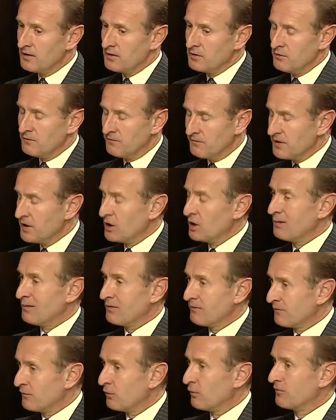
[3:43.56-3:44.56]
feel you're at the
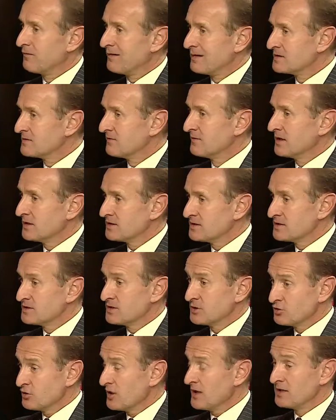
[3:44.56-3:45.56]
forefront of an
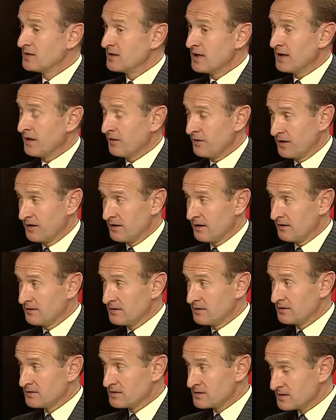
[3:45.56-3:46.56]
artistic trend, and I think
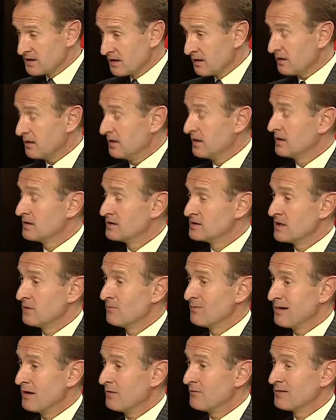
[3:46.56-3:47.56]
certainly
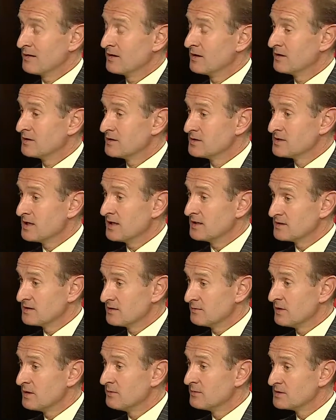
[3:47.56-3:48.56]
contemporary African art is that at the
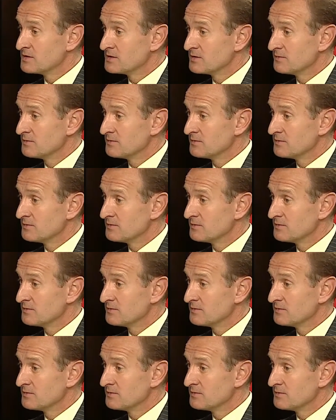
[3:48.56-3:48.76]
moment.